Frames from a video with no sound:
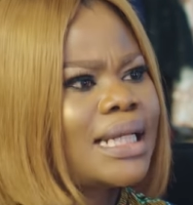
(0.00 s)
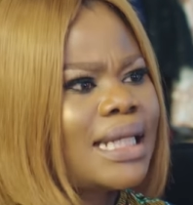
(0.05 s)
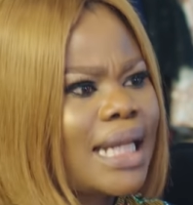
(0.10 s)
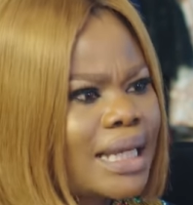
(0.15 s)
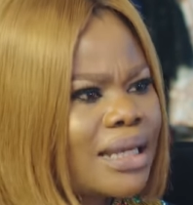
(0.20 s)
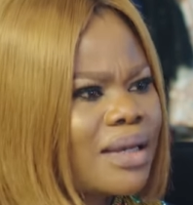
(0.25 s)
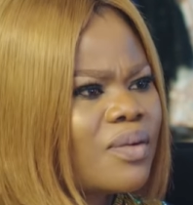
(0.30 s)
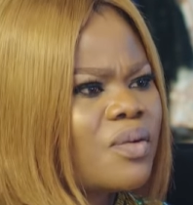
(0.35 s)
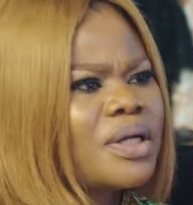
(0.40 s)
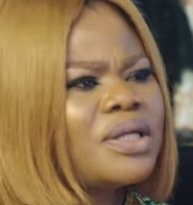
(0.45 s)
I
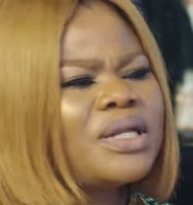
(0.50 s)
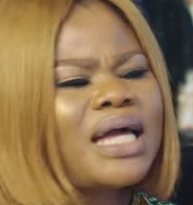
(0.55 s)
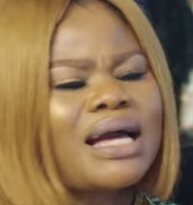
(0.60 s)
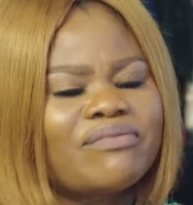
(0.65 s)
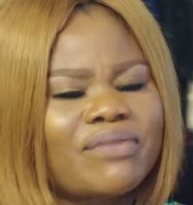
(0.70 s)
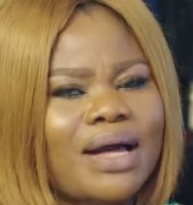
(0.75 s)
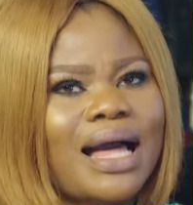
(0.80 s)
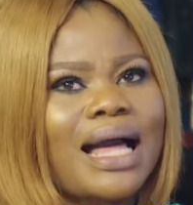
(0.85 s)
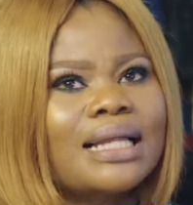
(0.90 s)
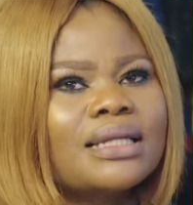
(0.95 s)
like your work. You know,
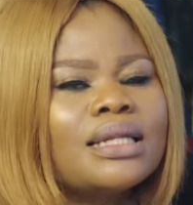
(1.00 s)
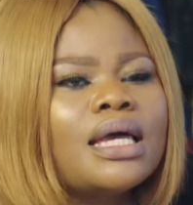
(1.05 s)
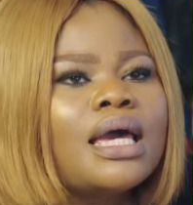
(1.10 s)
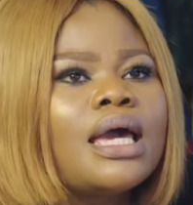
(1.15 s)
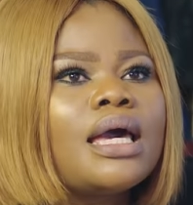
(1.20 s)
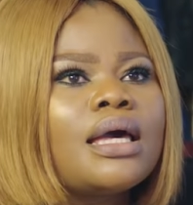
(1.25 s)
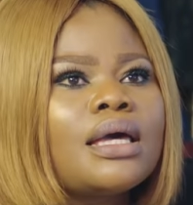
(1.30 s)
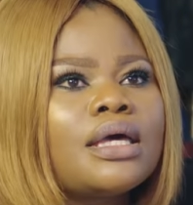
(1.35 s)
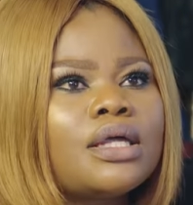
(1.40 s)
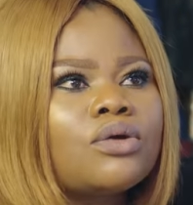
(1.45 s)
I've had,
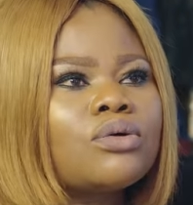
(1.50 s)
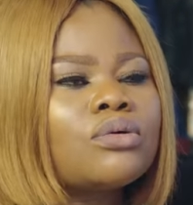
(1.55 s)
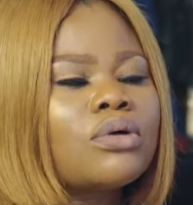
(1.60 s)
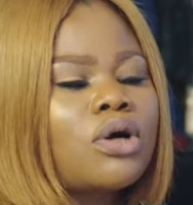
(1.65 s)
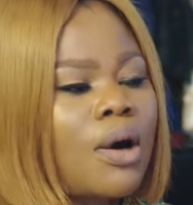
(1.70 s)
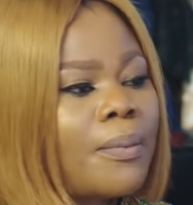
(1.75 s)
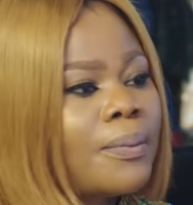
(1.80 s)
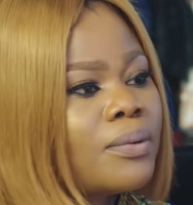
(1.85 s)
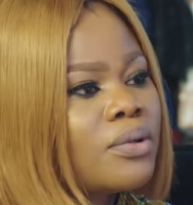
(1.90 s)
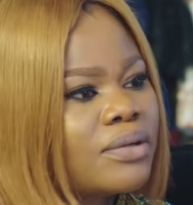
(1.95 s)
you know, a
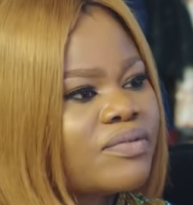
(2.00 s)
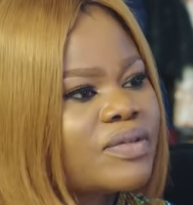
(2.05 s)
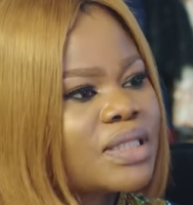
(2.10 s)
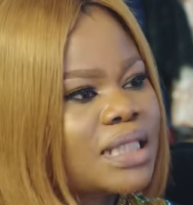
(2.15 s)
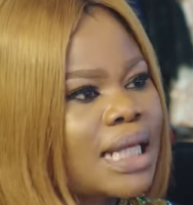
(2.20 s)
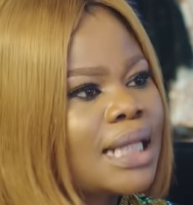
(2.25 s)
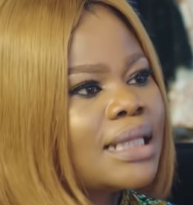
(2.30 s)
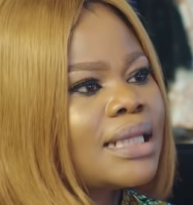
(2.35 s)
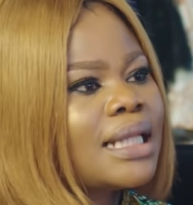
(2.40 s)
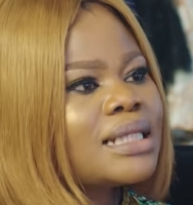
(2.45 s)
couple of
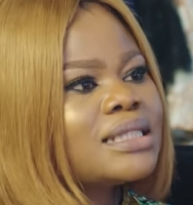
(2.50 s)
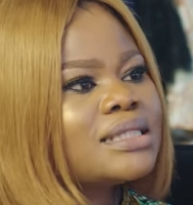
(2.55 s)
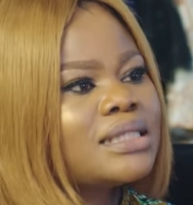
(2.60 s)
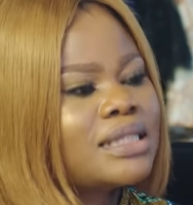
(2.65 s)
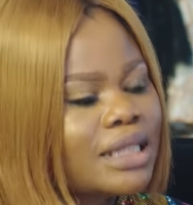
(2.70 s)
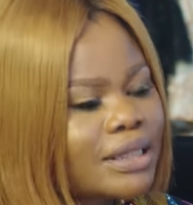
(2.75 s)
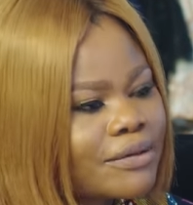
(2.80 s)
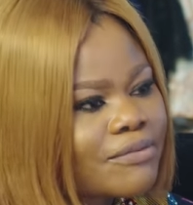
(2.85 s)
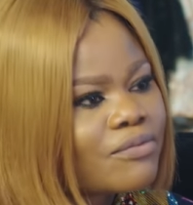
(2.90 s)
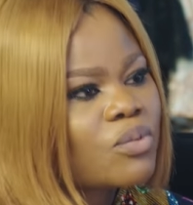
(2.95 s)
clients
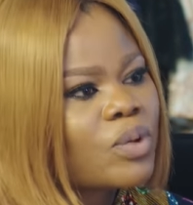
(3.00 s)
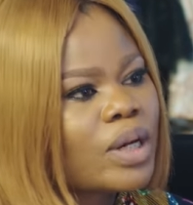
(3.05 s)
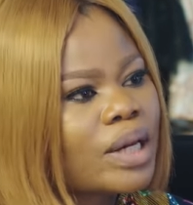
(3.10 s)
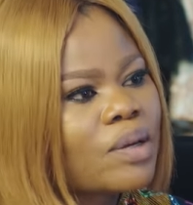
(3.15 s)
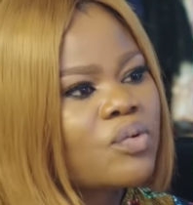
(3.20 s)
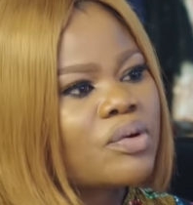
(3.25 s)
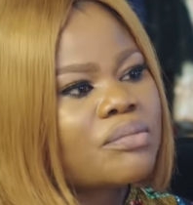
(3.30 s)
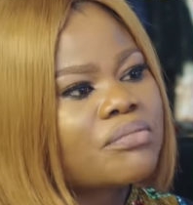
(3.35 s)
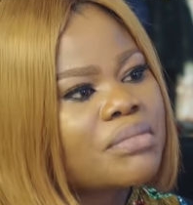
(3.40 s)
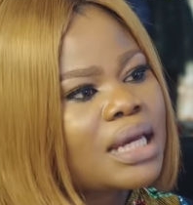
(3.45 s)
that they
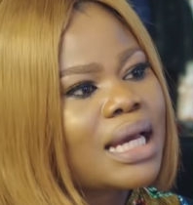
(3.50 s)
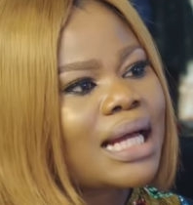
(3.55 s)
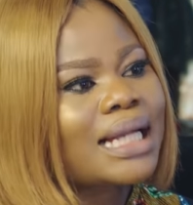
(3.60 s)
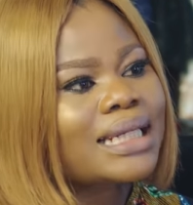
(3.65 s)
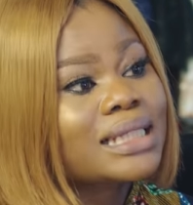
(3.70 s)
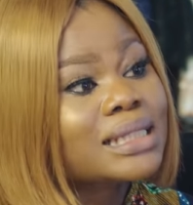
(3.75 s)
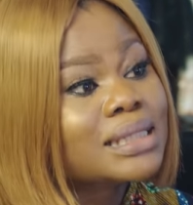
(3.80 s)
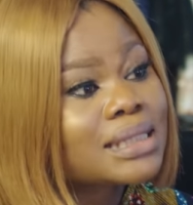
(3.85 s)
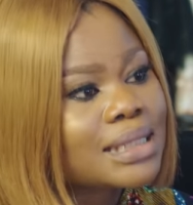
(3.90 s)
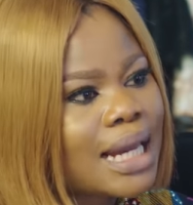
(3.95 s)
were with me
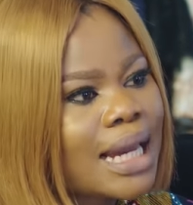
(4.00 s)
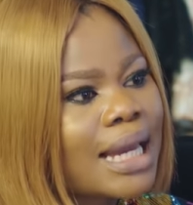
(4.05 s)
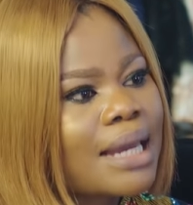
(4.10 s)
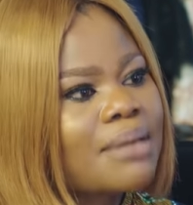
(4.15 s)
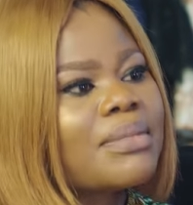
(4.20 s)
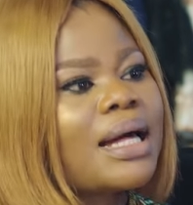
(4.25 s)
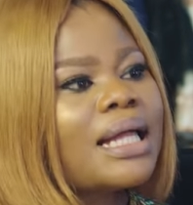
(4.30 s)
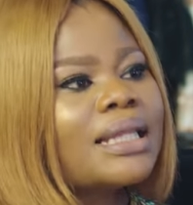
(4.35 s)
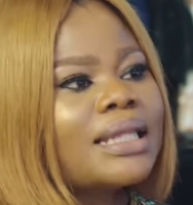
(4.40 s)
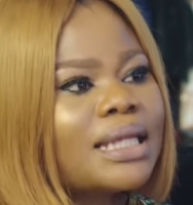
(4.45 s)
at the
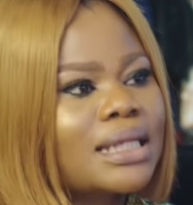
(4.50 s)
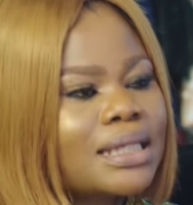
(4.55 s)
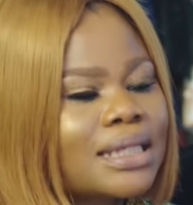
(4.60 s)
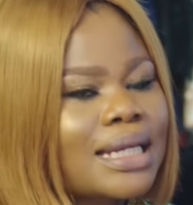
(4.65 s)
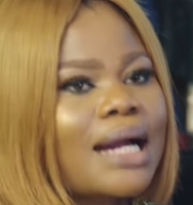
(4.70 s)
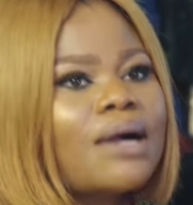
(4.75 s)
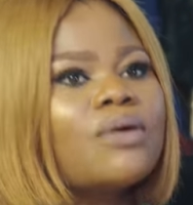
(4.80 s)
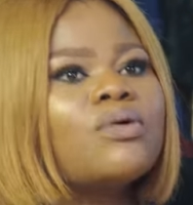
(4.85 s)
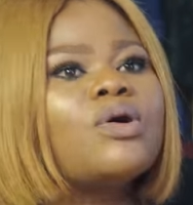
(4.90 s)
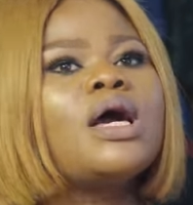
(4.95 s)
time and then
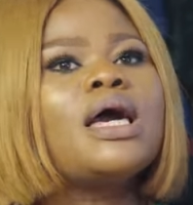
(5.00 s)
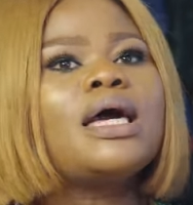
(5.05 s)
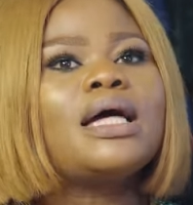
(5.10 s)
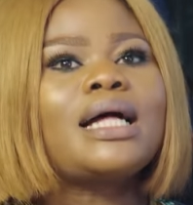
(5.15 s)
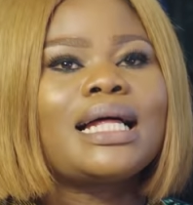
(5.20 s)
now.